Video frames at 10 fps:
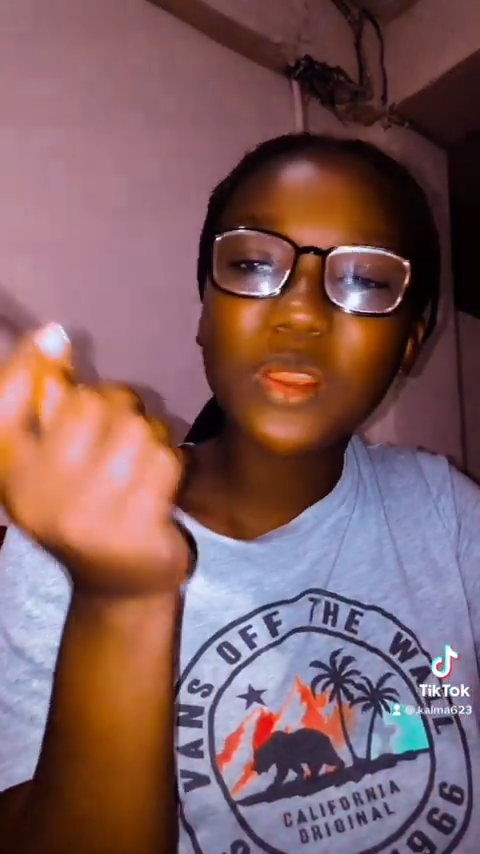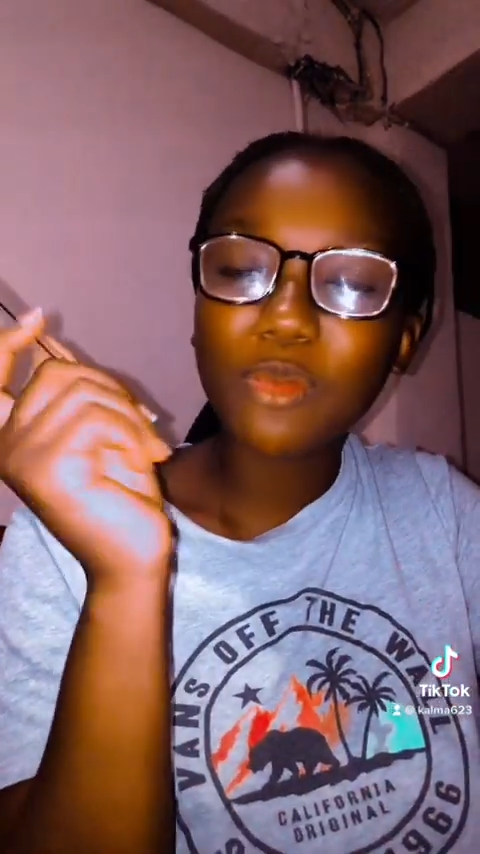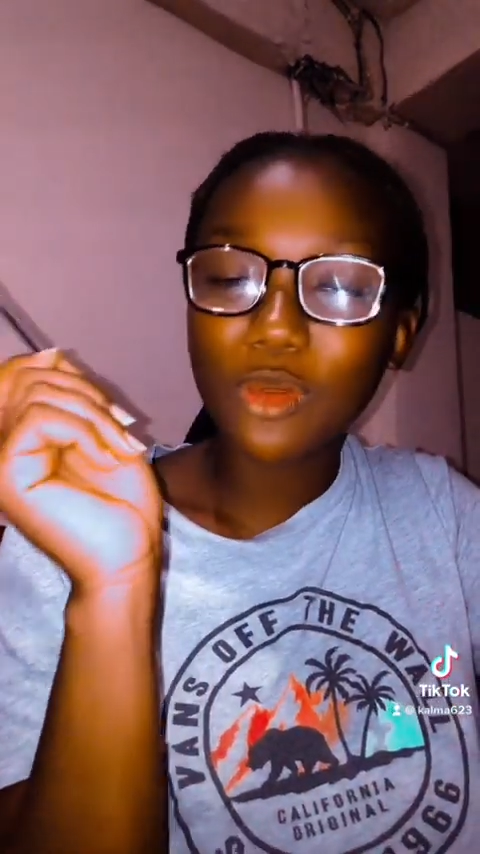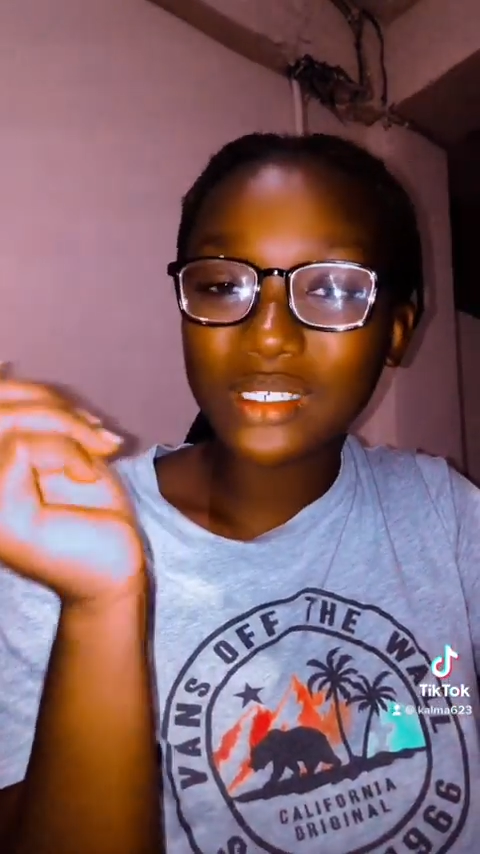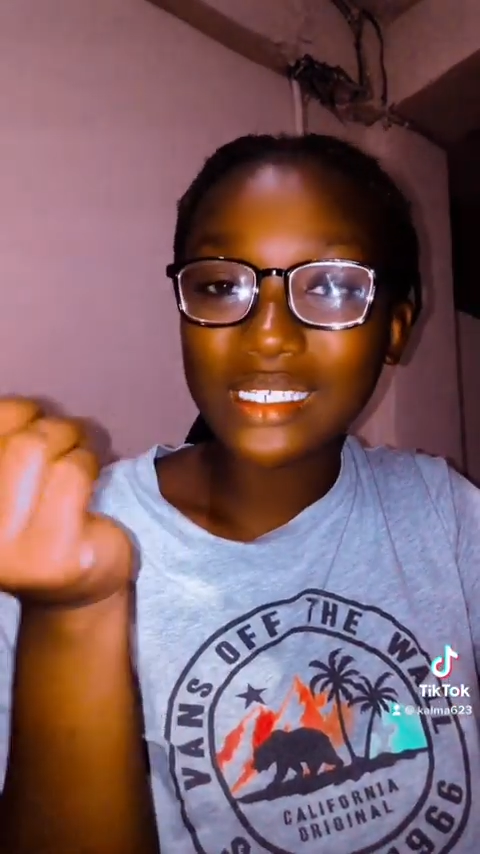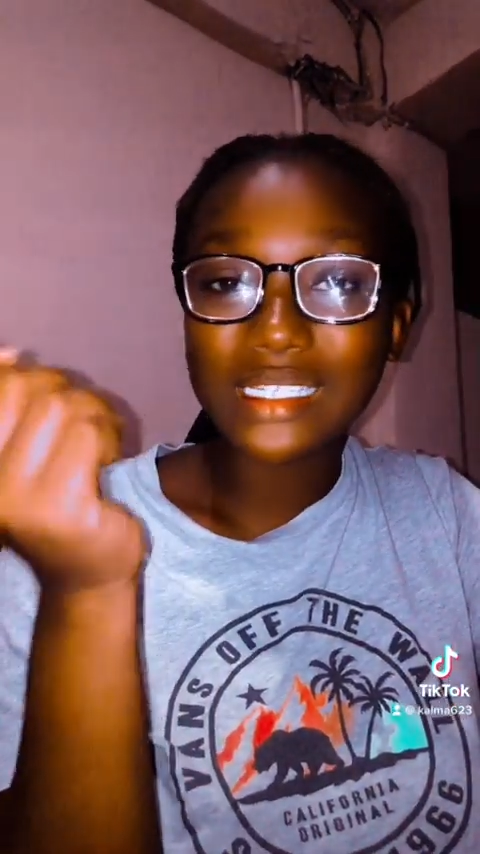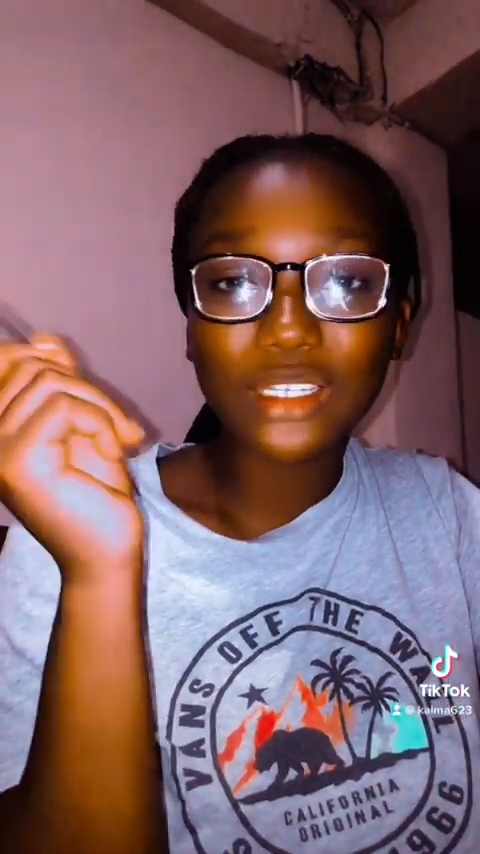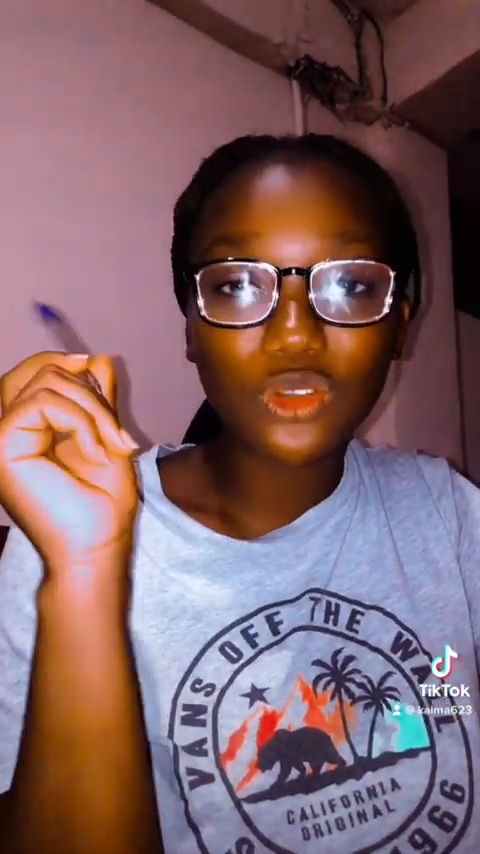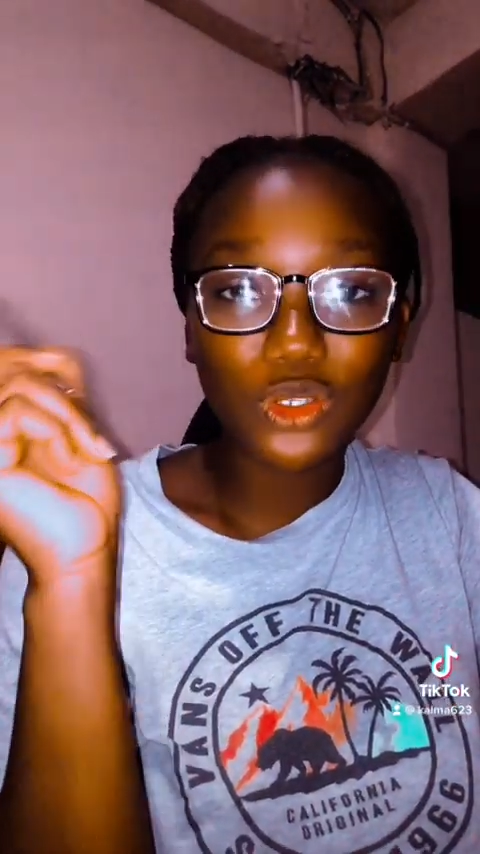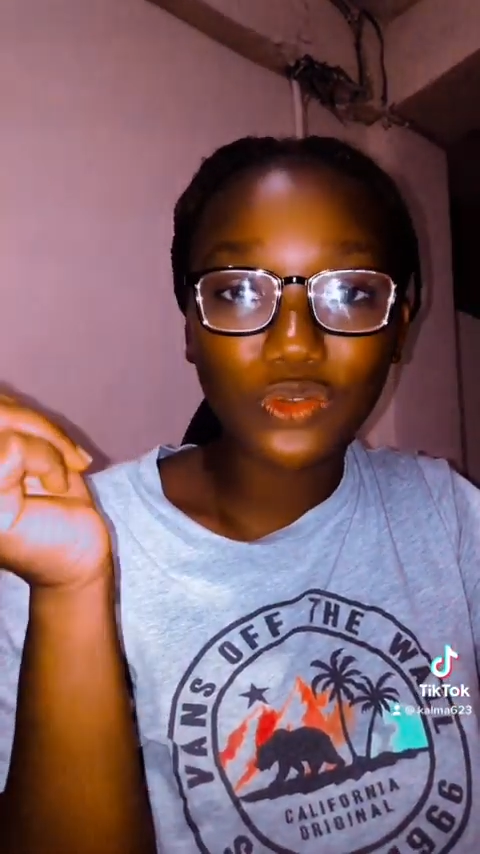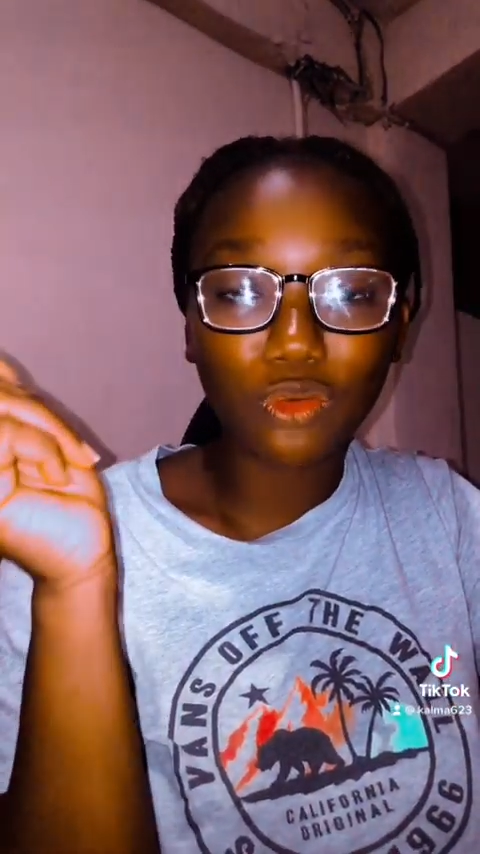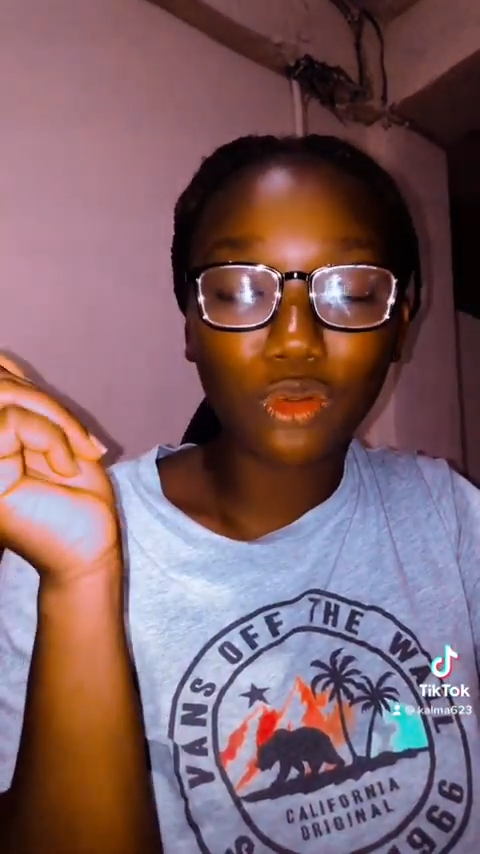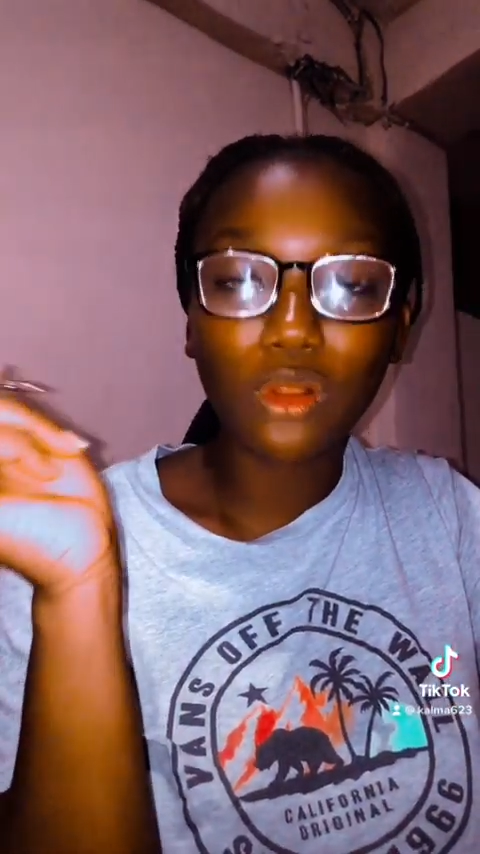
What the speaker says: important and useful.